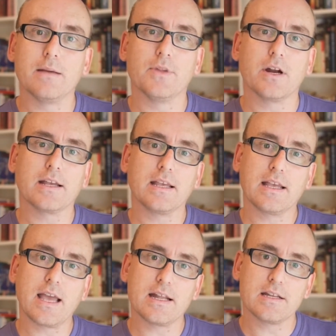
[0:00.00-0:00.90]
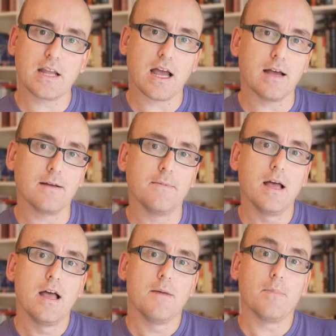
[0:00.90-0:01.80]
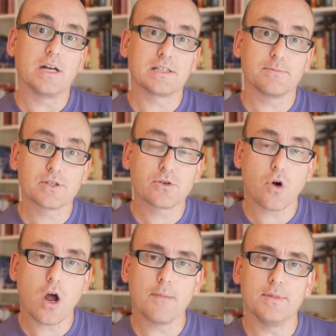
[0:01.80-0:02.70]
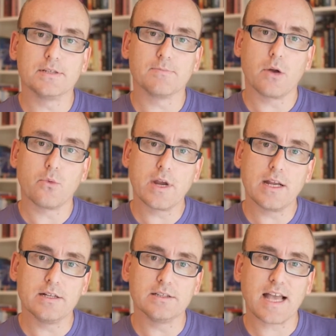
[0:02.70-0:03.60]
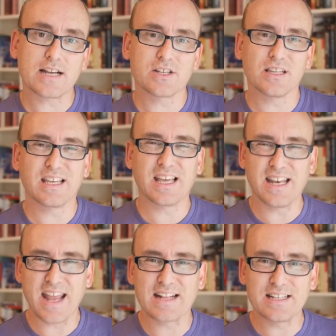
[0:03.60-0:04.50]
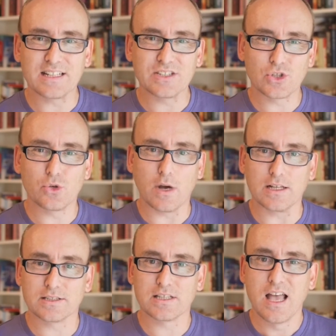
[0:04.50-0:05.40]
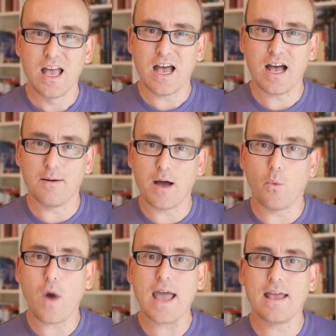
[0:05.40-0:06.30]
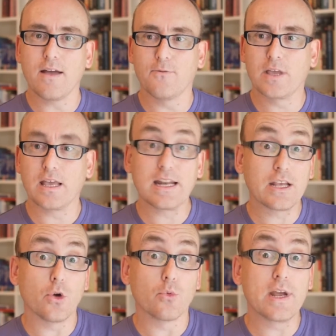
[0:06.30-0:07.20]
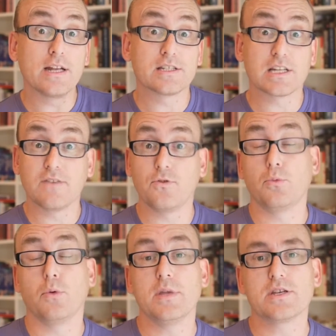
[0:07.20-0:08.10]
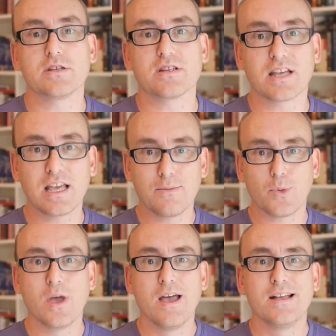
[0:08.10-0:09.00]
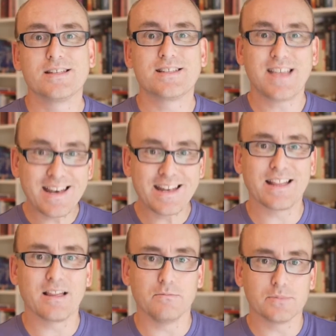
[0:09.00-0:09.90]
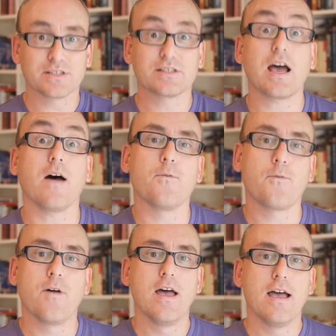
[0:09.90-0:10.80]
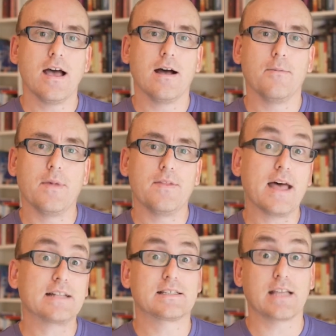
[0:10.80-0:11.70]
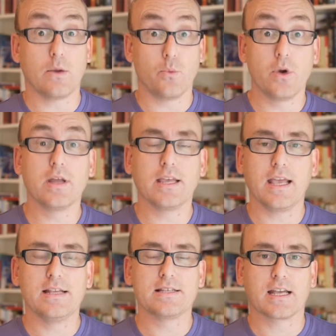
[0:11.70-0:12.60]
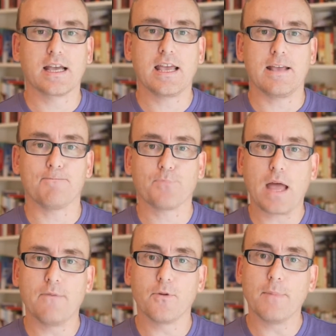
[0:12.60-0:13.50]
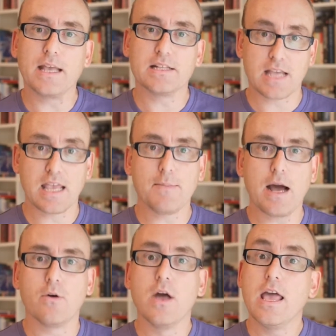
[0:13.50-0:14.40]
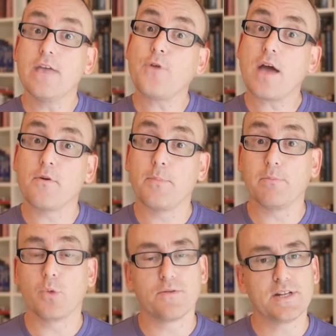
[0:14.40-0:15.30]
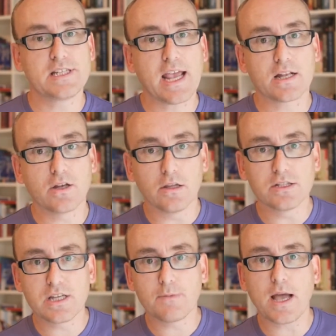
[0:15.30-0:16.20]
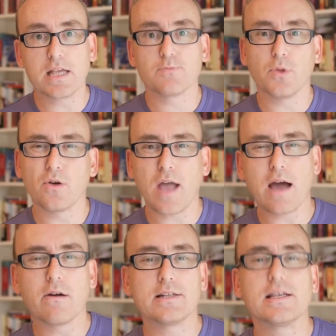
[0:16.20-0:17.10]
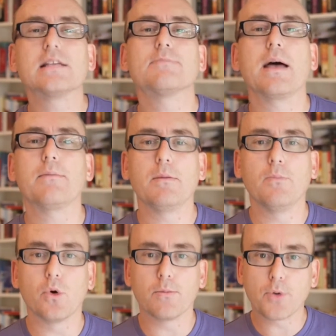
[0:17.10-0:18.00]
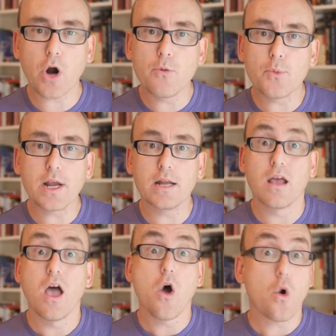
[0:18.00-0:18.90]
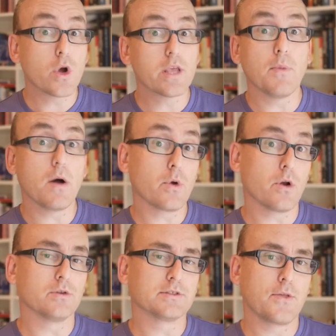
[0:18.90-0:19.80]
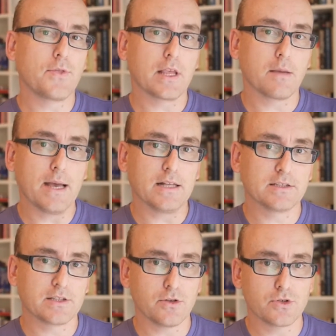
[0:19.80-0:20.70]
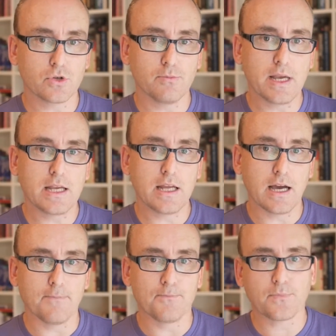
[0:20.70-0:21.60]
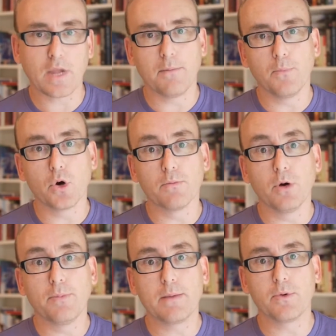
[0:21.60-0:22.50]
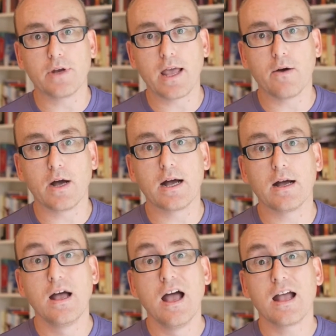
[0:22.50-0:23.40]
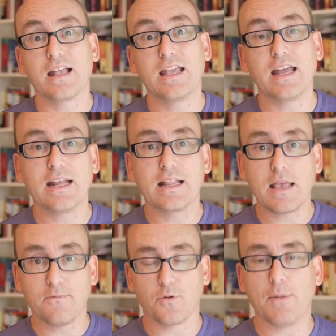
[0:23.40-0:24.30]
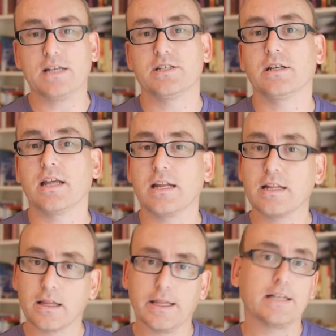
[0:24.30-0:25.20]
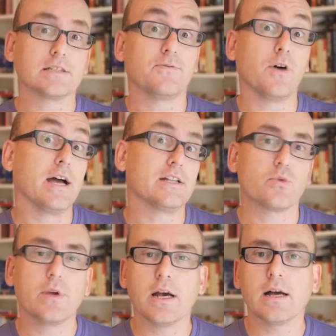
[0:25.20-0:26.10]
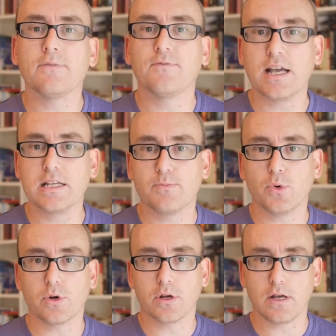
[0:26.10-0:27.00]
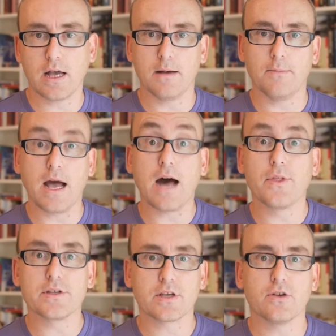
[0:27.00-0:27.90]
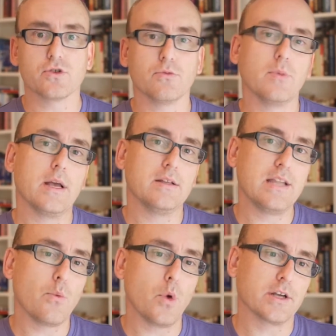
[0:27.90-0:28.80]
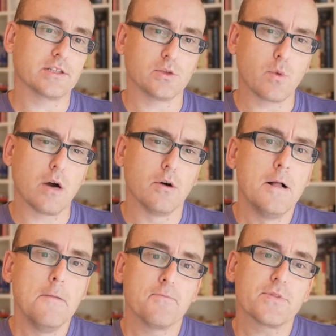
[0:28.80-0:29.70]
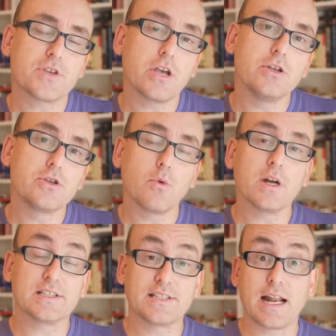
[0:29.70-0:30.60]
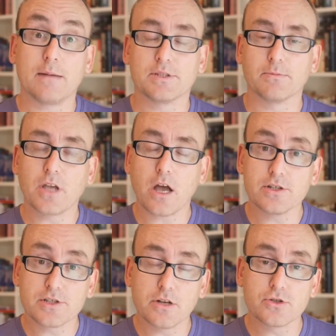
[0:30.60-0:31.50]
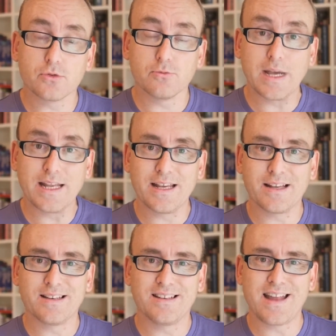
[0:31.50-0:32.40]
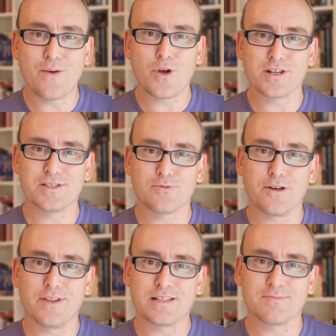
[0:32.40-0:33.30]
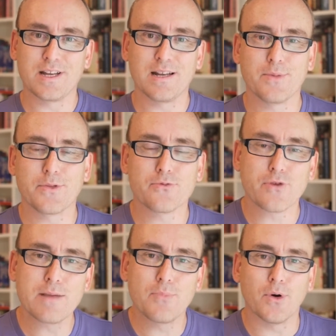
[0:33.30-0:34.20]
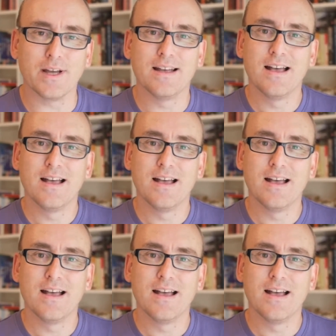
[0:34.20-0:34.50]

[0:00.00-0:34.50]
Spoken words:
that I can get my subscribers, my readers, actually connecting to us. A way of getting your readers to give you permission to keep sending them stuff. That's really is a key. For me, it's email. If you have a bit more of a technology-based blog, RSS may be more appropriate, or you might want to also think about social media. More and more people now are getting their information, getting their links via Twitter, Facebook, other social networks as well. So you do want to set up some social media networks as well. That's my number 3 point.